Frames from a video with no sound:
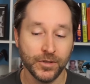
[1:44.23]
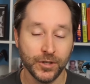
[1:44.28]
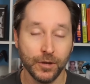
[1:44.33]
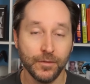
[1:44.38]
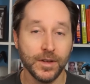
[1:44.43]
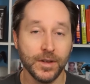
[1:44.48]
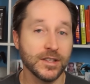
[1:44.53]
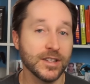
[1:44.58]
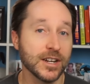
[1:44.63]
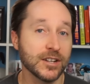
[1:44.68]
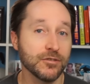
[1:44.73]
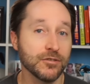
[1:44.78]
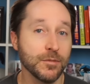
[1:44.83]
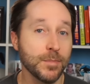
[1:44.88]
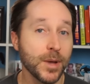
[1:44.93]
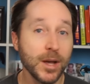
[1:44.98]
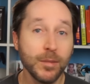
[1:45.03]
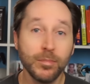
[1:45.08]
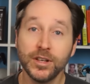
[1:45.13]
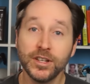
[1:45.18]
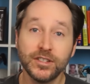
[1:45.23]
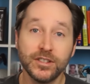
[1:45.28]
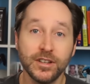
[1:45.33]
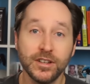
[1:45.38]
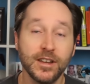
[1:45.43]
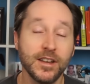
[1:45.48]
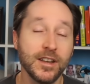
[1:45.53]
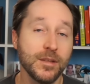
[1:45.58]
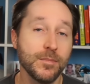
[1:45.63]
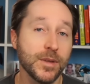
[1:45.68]
Soviets actually published
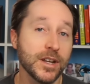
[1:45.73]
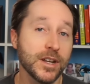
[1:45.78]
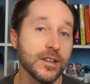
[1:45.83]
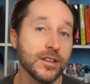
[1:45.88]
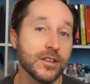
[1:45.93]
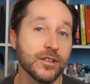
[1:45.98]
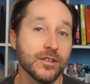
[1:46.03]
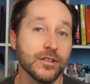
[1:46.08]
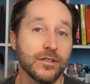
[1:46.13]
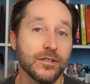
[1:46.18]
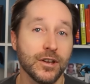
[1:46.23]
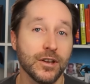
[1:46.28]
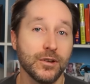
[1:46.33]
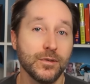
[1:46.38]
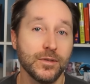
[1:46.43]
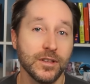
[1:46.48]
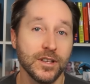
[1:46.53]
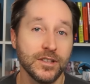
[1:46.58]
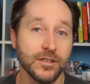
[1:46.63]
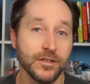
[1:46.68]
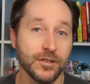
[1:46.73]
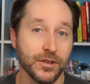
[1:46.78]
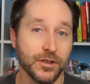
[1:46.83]
and anybody could go and listen